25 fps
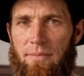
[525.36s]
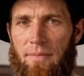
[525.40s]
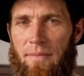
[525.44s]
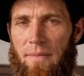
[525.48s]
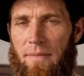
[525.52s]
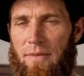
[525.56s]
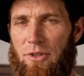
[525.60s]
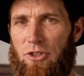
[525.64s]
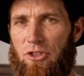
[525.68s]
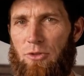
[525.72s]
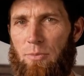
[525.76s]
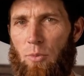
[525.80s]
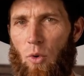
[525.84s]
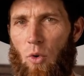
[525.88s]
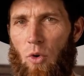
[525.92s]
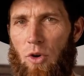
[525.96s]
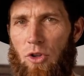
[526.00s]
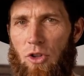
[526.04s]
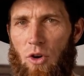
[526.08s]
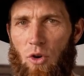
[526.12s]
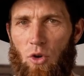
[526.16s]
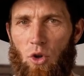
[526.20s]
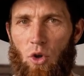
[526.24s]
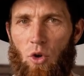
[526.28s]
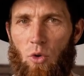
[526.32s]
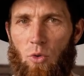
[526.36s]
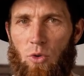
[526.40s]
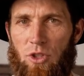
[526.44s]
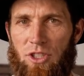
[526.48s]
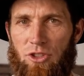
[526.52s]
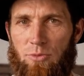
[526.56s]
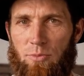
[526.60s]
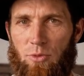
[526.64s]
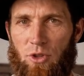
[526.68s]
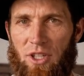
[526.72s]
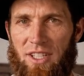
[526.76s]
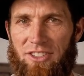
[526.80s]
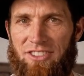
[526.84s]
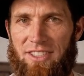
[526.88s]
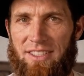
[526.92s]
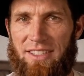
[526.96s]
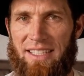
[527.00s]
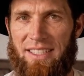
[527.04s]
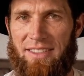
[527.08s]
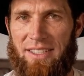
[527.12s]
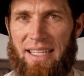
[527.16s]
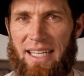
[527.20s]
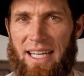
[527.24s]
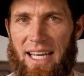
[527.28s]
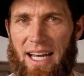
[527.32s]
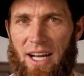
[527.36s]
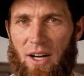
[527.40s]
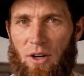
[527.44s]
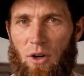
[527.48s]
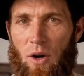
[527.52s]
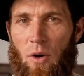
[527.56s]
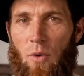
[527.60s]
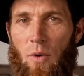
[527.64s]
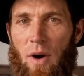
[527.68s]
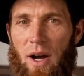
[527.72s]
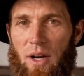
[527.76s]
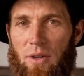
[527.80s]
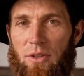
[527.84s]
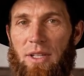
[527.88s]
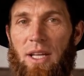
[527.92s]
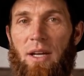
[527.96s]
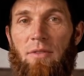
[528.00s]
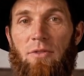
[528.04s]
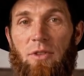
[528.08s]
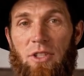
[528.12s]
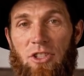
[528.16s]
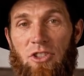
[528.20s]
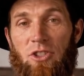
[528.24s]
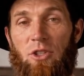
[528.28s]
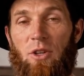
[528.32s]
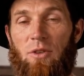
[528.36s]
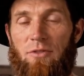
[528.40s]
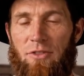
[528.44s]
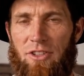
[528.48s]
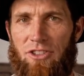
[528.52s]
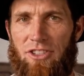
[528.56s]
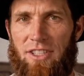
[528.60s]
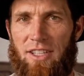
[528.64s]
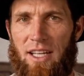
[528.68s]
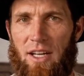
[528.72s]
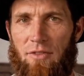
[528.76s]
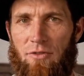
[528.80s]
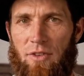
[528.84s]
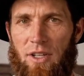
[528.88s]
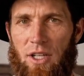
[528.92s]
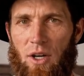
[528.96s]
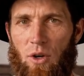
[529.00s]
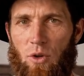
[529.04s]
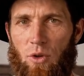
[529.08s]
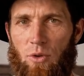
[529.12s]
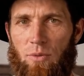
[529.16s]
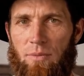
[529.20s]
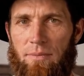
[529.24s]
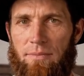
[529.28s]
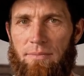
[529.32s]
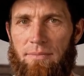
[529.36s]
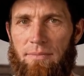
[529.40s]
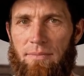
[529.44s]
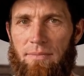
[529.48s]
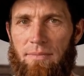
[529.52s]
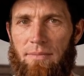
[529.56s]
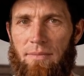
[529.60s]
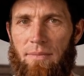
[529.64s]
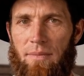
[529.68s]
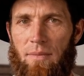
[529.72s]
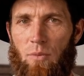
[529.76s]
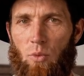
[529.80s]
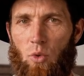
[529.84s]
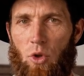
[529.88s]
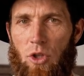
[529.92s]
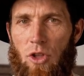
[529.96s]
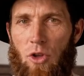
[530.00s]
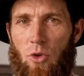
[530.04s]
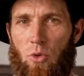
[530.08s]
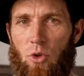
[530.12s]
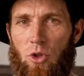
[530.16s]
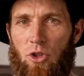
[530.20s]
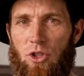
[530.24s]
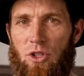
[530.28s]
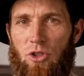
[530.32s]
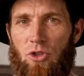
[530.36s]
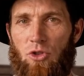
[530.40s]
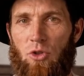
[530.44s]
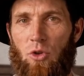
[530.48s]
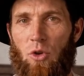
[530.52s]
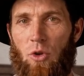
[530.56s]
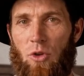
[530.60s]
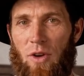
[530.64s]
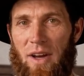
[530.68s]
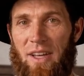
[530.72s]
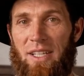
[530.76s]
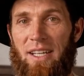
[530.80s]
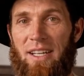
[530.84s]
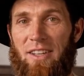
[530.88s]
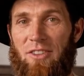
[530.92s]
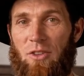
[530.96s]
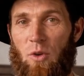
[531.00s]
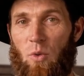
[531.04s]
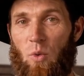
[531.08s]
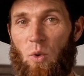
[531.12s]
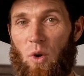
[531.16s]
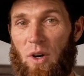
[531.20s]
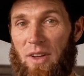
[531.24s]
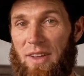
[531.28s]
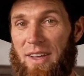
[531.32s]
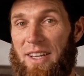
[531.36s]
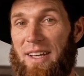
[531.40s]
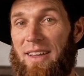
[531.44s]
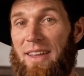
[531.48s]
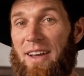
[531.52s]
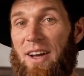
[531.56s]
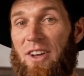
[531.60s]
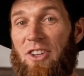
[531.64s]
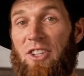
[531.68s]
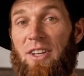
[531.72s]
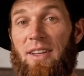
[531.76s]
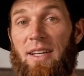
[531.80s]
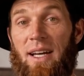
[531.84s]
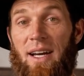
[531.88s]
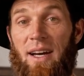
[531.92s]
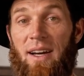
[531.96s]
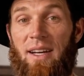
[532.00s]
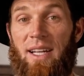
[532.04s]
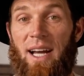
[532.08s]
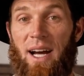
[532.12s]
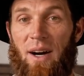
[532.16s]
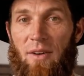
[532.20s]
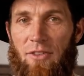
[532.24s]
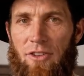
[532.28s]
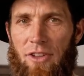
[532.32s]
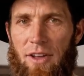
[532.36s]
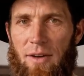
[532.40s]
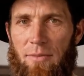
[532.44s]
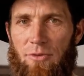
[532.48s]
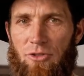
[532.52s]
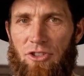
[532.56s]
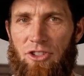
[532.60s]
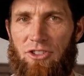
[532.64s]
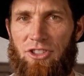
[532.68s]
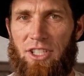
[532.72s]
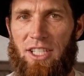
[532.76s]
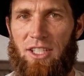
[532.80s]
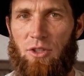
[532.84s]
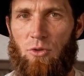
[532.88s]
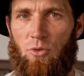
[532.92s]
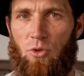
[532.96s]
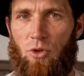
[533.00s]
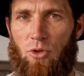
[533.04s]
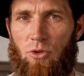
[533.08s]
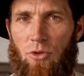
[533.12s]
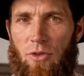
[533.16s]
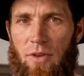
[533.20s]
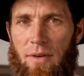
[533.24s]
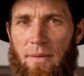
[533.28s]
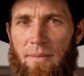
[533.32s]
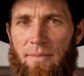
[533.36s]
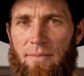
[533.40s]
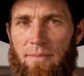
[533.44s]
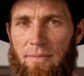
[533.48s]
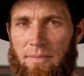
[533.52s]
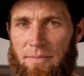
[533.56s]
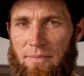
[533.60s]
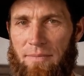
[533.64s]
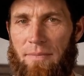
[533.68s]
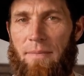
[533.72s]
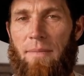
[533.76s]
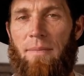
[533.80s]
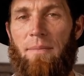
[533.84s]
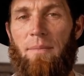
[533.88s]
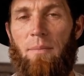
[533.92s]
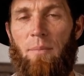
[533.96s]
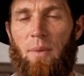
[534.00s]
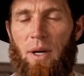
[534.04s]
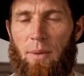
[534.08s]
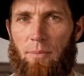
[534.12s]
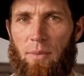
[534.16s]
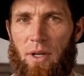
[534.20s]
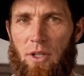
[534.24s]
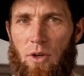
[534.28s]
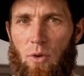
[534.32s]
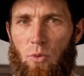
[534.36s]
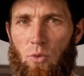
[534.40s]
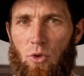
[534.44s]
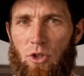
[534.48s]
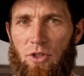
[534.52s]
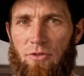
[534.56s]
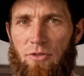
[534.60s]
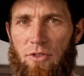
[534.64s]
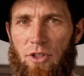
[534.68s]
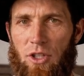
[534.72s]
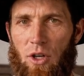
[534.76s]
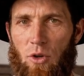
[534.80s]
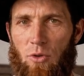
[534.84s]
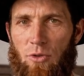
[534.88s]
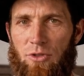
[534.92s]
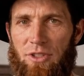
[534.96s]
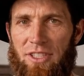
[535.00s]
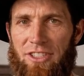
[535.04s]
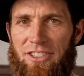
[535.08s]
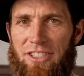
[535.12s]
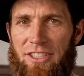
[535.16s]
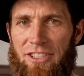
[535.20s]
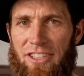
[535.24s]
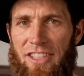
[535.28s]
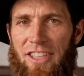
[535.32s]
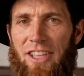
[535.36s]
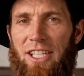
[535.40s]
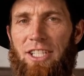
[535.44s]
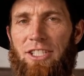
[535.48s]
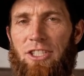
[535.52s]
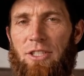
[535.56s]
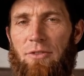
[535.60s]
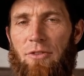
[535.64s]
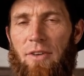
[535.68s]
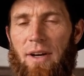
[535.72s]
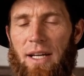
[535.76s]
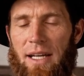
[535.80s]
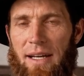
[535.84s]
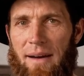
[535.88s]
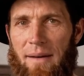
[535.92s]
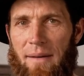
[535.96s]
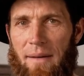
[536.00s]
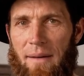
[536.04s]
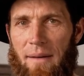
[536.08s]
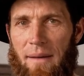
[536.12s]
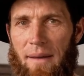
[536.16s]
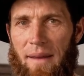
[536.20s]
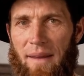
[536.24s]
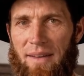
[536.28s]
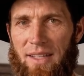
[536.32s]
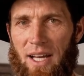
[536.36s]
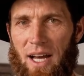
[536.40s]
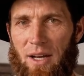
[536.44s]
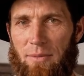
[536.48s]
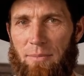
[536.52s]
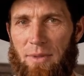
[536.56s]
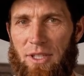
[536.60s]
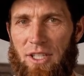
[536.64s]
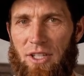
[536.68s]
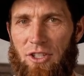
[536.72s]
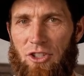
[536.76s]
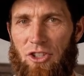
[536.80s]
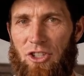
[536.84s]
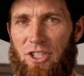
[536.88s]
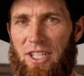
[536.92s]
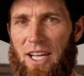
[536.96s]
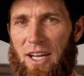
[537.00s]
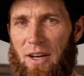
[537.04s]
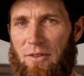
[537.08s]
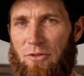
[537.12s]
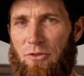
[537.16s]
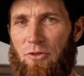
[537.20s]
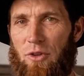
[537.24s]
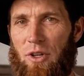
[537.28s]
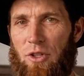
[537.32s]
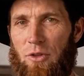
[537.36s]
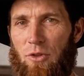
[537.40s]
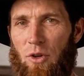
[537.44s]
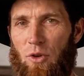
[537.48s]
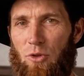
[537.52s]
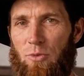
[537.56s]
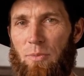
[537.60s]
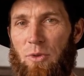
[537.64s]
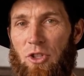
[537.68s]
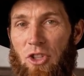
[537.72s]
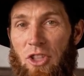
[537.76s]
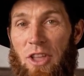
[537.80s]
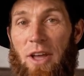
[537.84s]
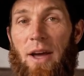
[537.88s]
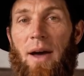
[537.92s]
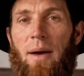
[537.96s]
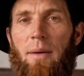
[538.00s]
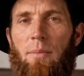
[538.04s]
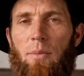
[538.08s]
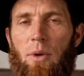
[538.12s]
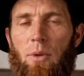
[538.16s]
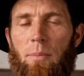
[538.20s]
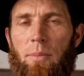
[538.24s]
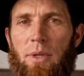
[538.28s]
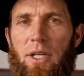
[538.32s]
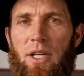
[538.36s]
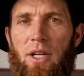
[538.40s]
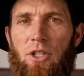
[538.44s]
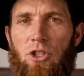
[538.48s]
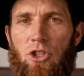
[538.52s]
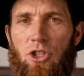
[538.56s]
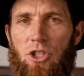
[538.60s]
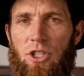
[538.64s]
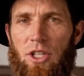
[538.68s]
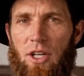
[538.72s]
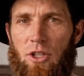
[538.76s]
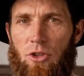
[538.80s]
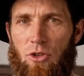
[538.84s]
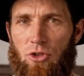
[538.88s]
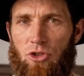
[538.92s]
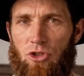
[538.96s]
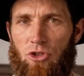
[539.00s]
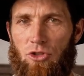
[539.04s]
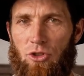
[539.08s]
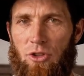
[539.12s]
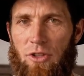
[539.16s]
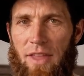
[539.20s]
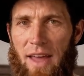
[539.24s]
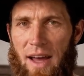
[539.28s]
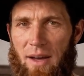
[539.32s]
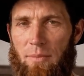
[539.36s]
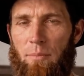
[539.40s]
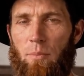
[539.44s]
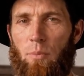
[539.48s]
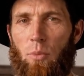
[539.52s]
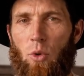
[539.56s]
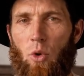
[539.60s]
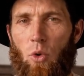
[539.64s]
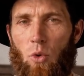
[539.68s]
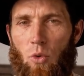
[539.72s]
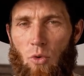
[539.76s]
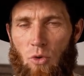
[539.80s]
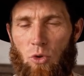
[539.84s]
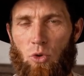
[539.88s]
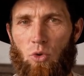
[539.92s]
The spores are always present in the air around every surface in every home. What you are controlling is the one condition that allows them to take root. My mother would have known this instinctively, not because she had a front-load machine, but because she understood that mold